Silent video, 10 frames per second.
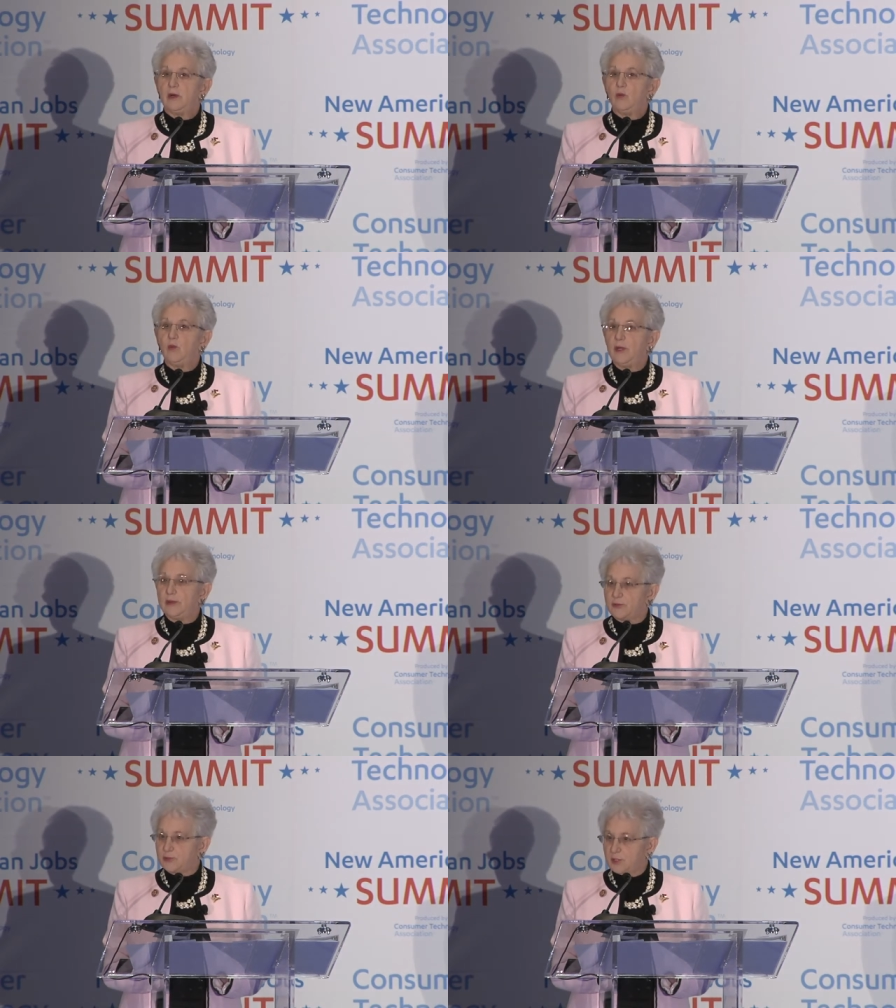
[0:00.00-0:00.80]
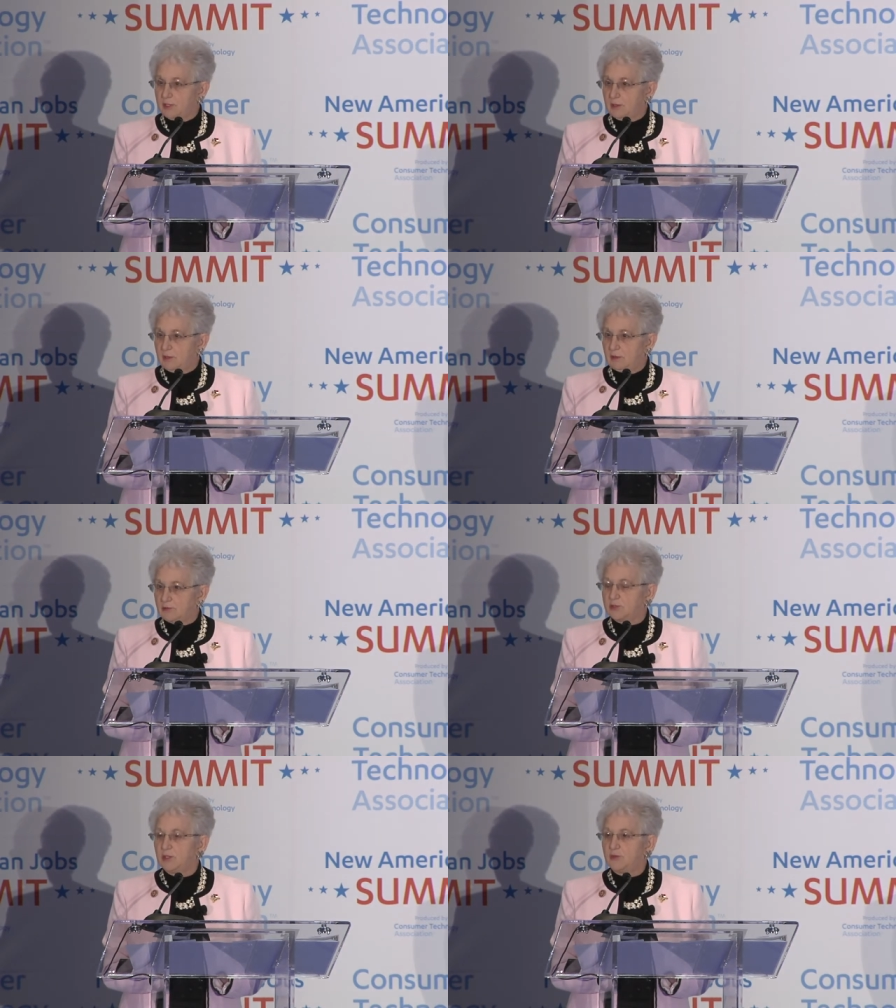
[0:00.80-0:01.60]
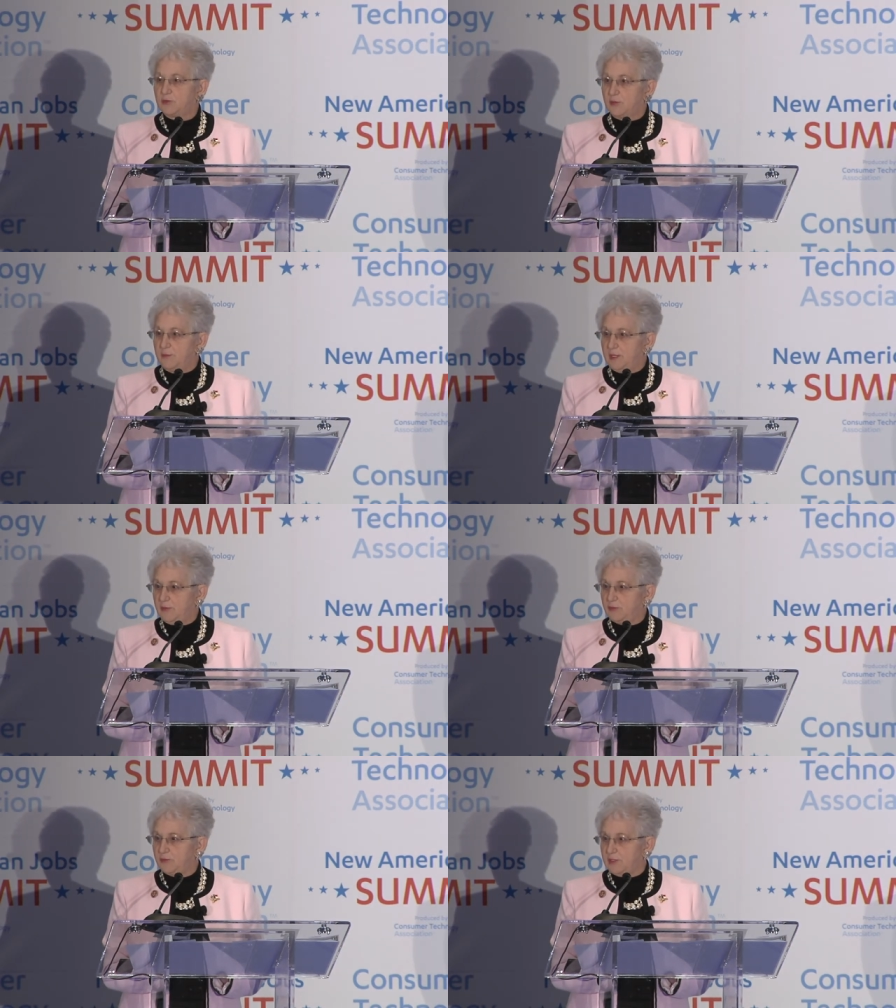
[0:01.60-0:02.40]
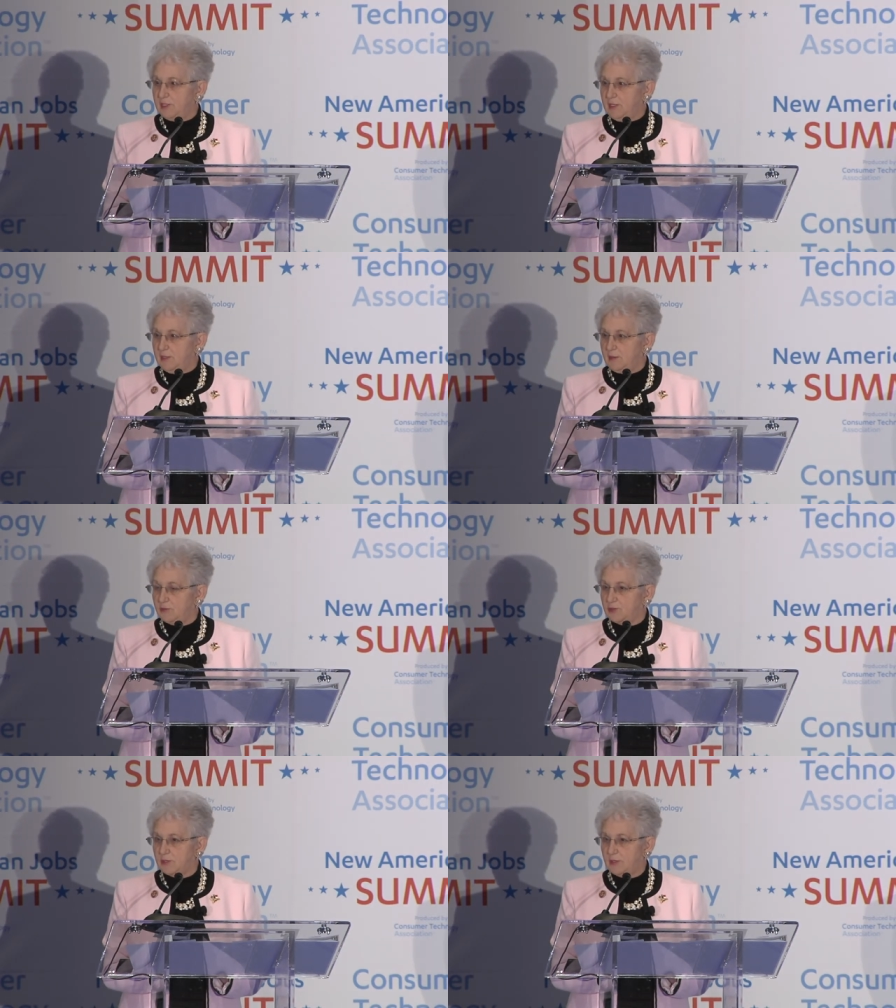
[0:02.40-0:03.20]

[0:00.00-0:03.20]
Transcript: with skills to meet the needs